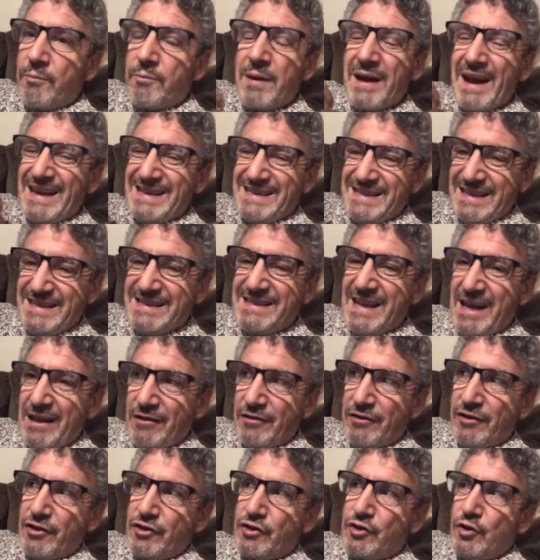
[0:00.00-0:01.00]
I did tell her
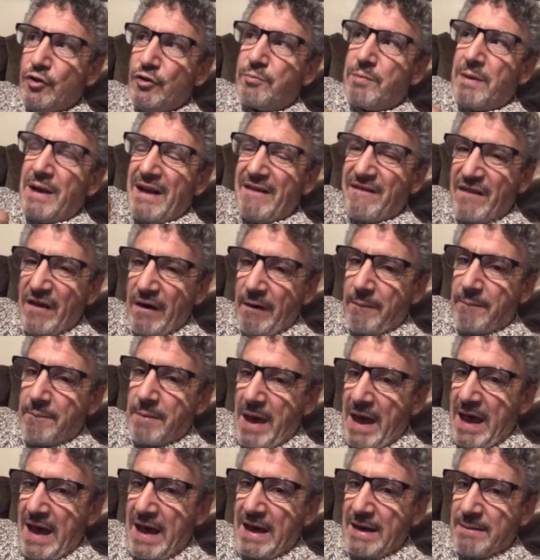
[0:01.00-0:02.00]
the truth, but I felt
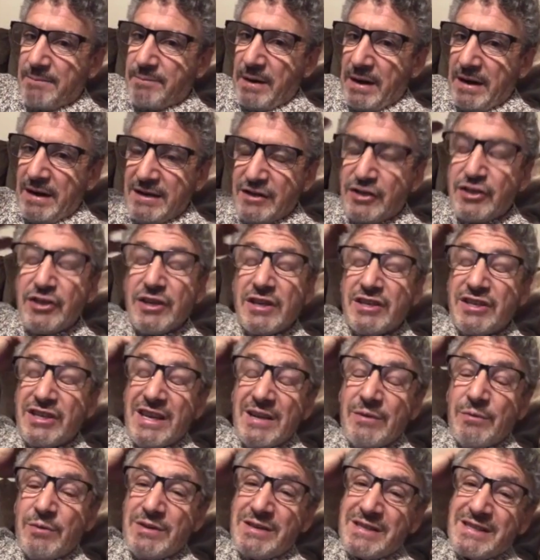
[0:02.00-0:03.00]
bad, but
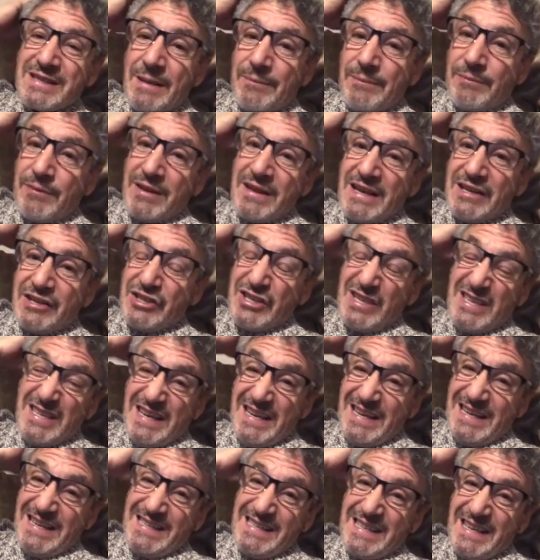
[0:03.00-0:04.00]
it was something that she
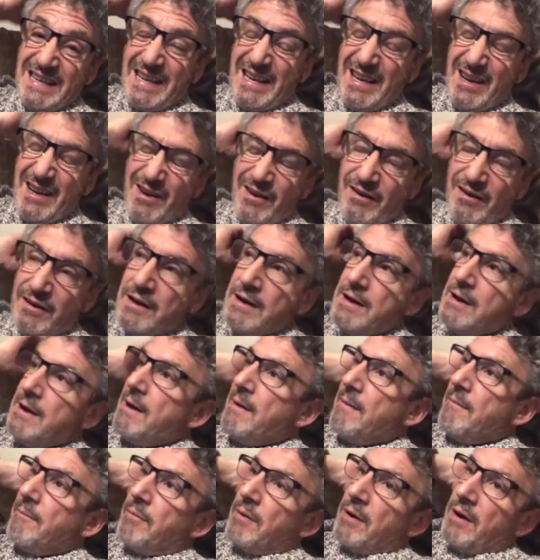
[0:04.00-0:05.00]
needed to hear.
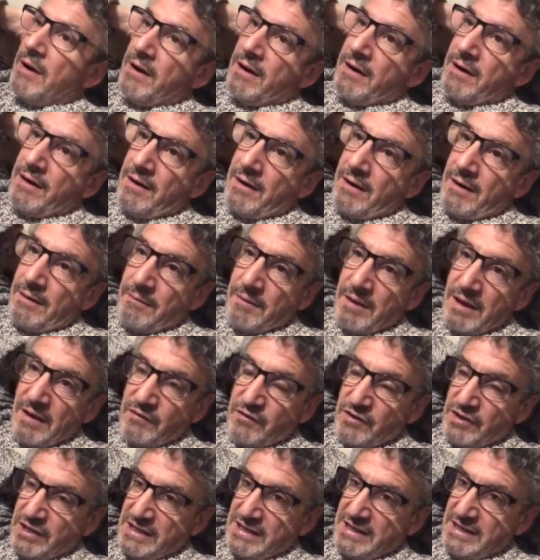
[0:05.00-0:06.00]
But if
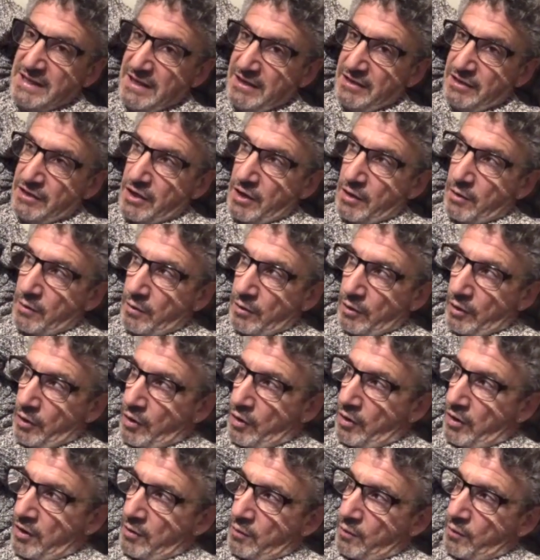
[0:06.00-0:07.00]
she did go
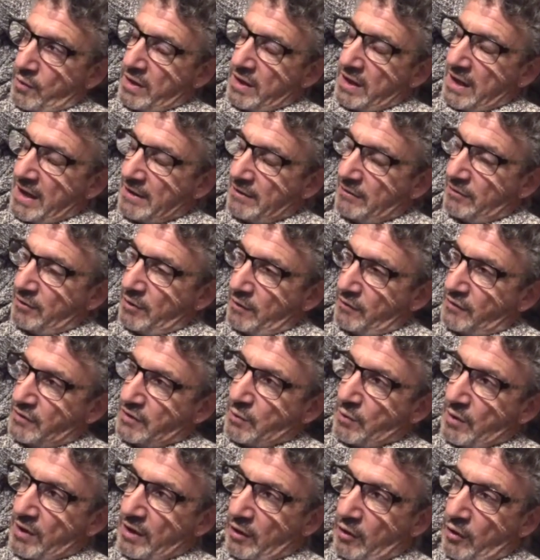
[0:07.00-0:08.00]
along with, I don't know if she
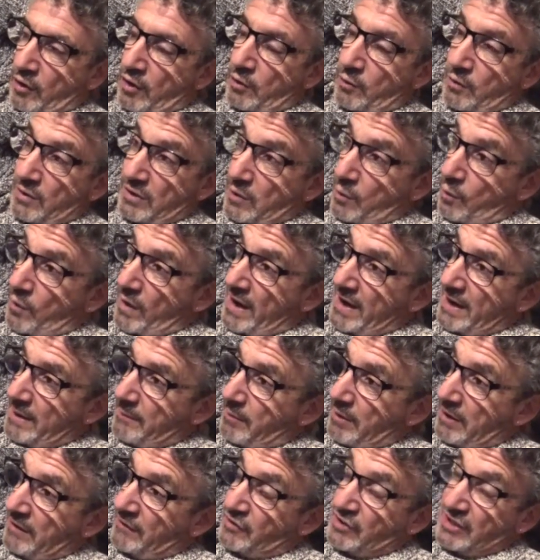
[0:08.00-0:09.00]
went along with the wedding,
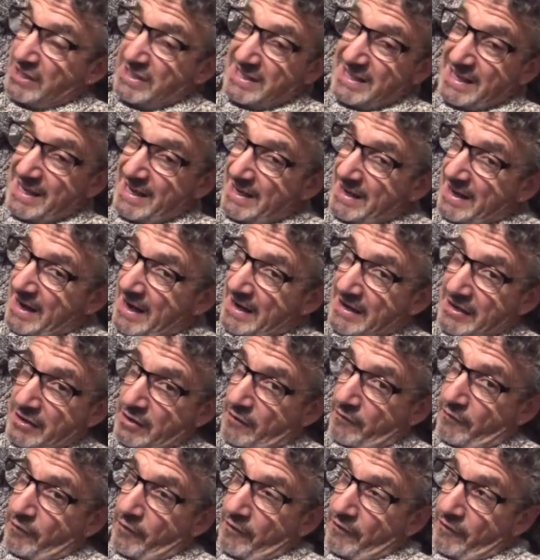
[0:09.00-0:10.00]
but if she did, I
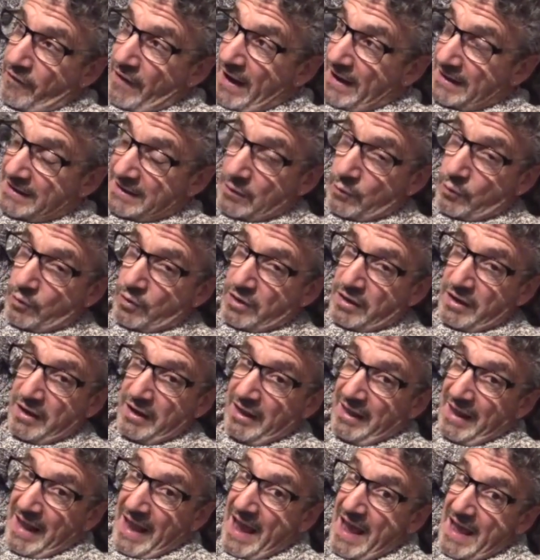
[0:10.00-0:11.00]
know for a fact it
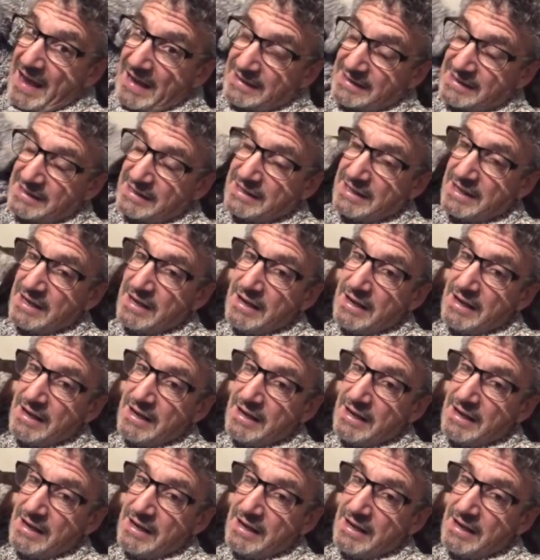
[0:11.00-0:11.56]
wouldn't last,